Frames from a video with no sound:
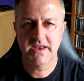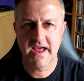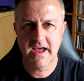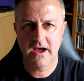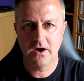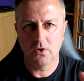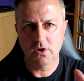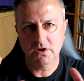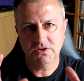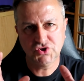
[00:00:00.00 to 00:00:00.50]

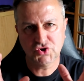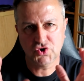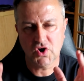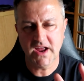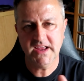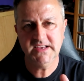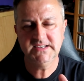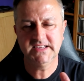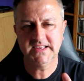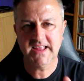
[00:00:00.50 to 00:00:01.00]
Now
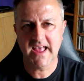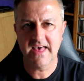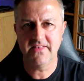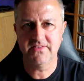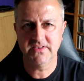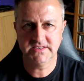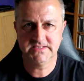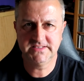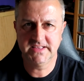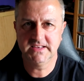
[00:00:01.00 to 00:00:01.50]
trying to
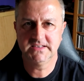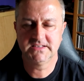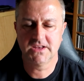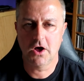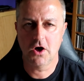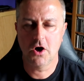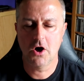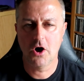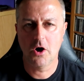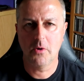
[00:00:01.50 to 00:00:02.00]
get this thing
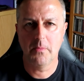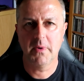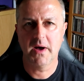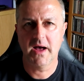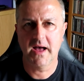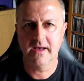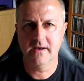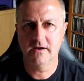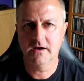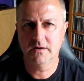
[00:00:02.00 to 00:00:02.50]
to arm
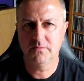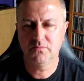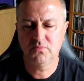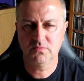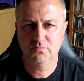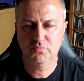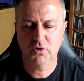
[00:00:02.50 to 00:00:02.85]
uh,